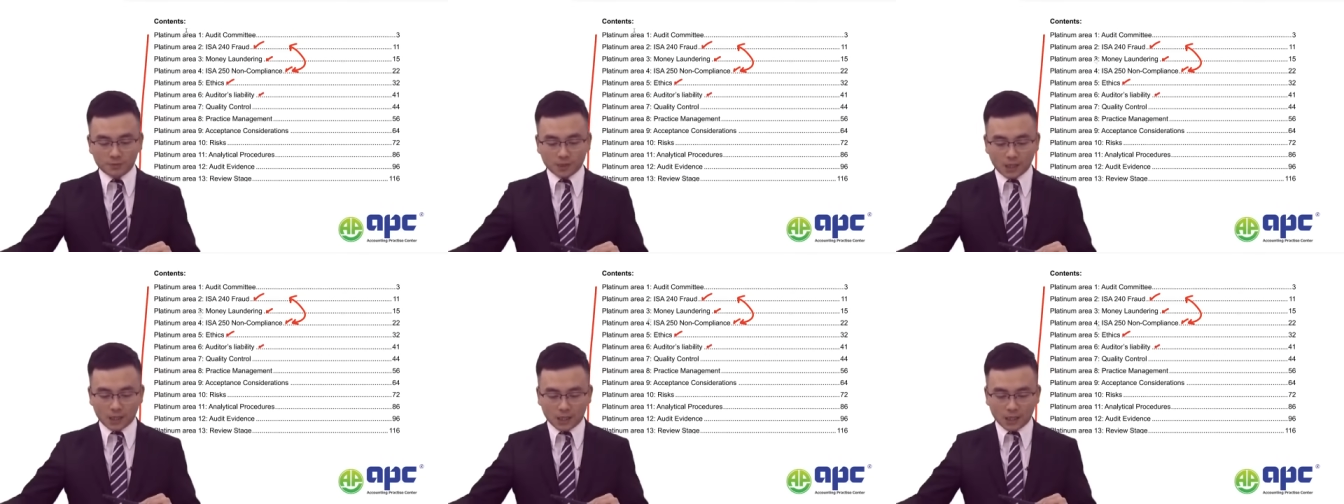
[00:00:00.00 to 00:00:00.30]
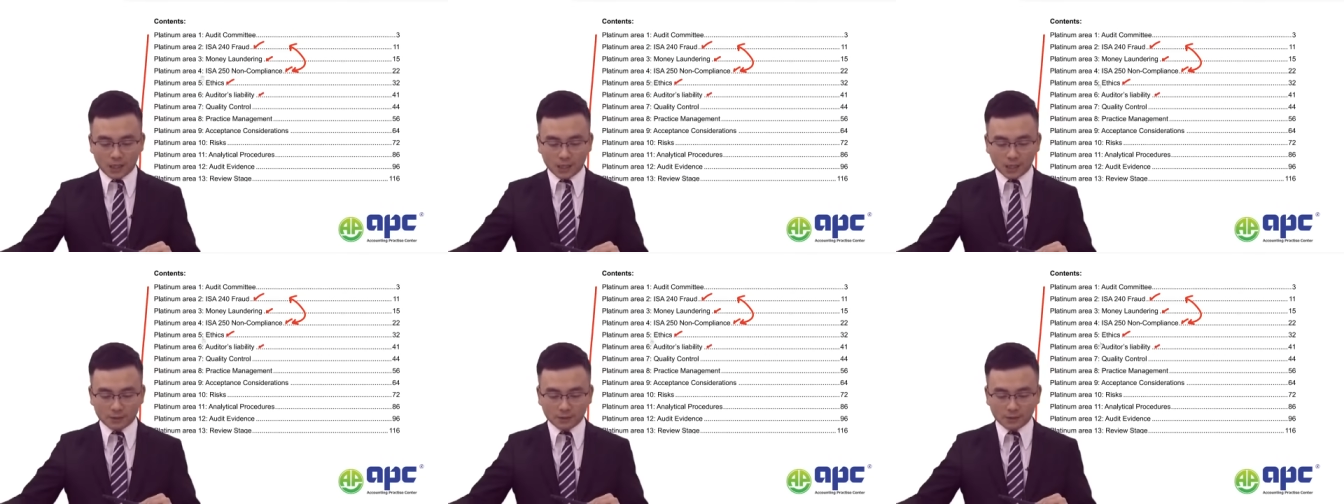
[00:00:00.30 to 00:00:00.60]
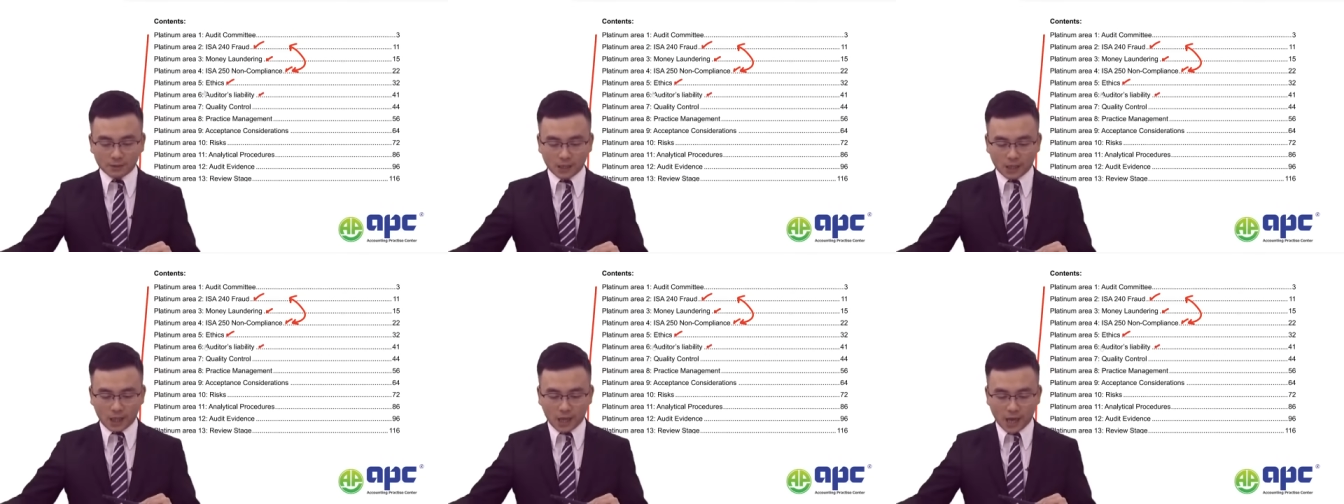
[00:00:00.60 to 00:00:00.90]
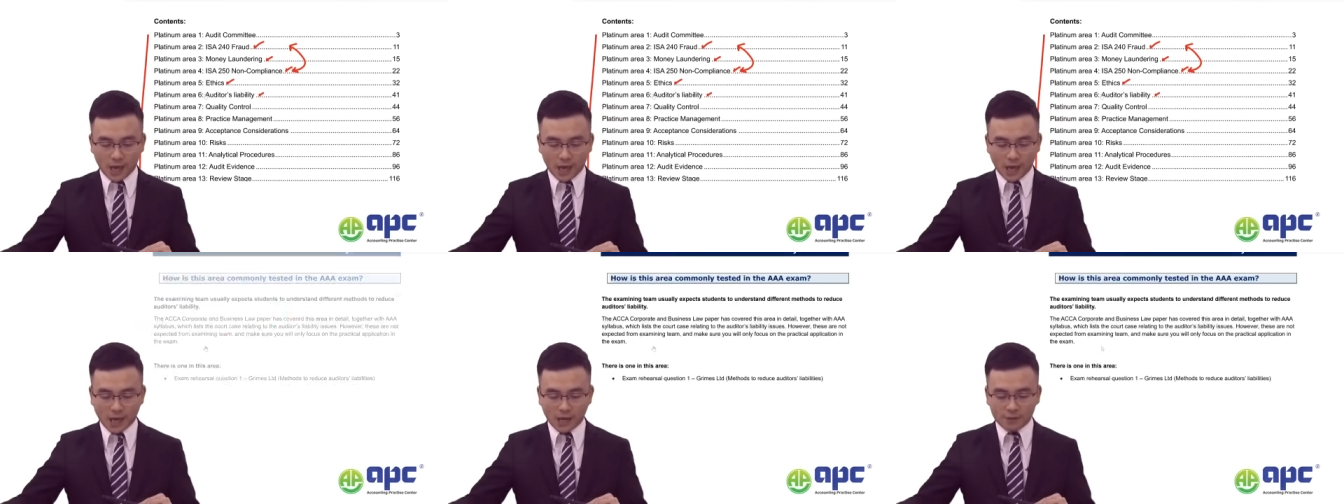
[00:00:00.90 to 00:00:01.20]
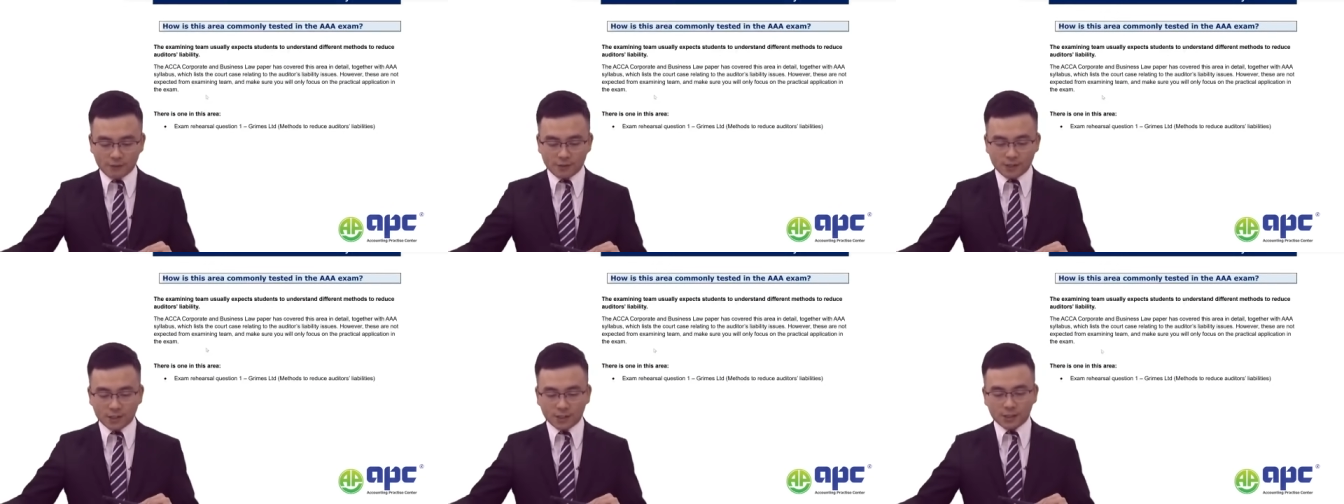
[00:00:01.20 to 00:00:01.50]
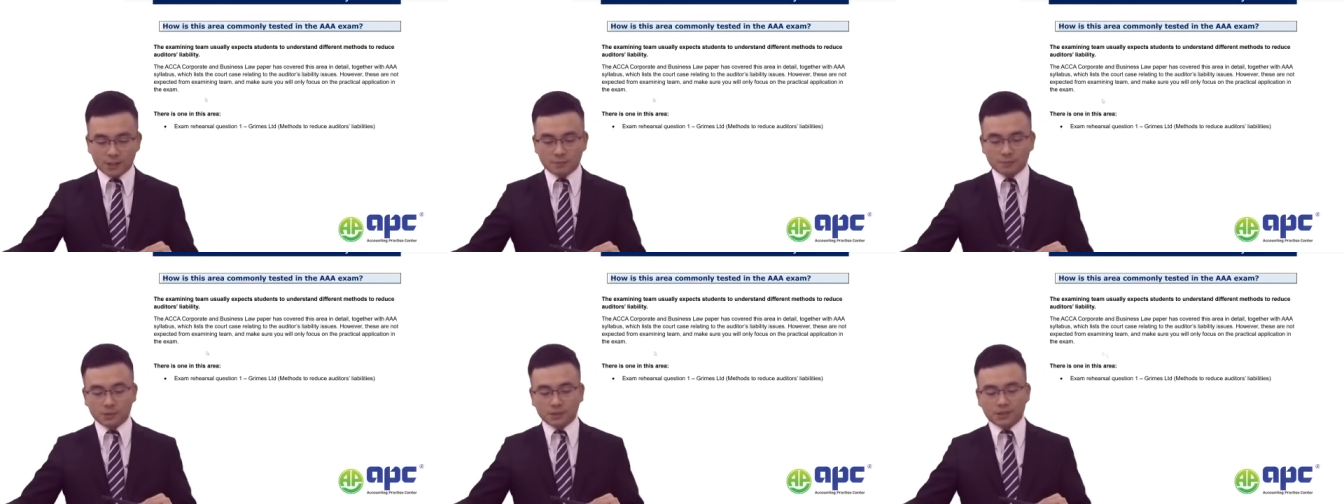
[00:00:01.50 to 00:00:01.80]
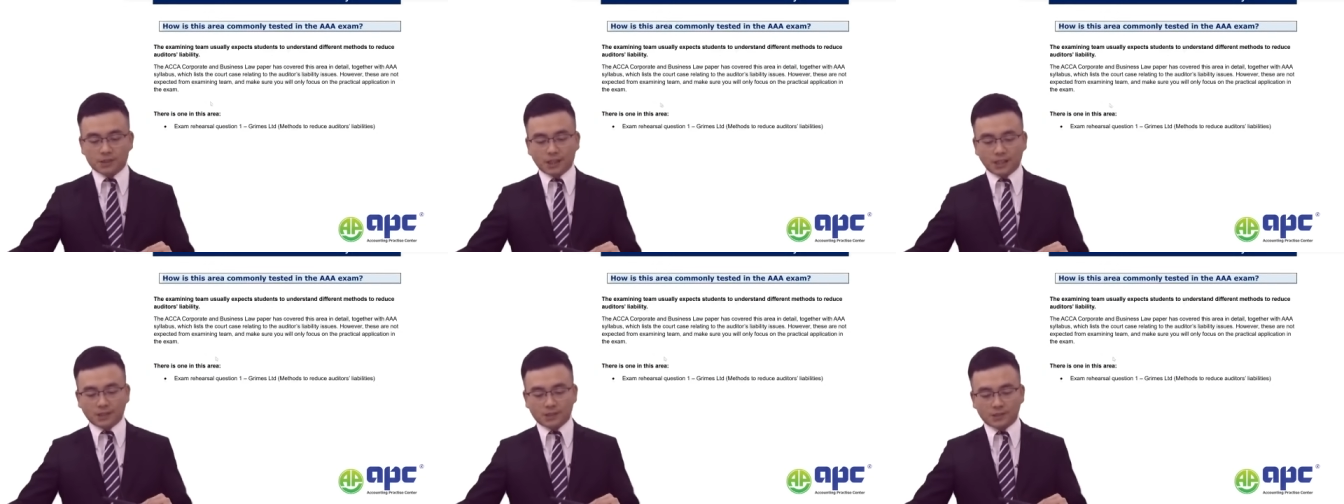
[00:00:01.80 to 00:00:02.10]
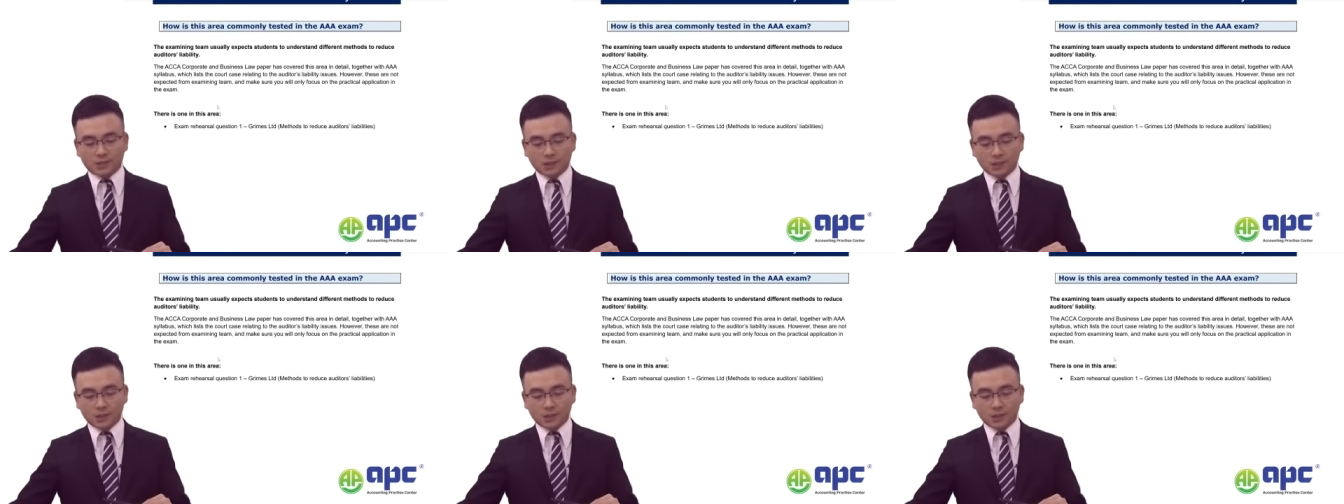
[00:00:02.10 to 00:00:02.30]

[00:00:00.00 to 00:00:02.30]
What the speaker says: the area number 6,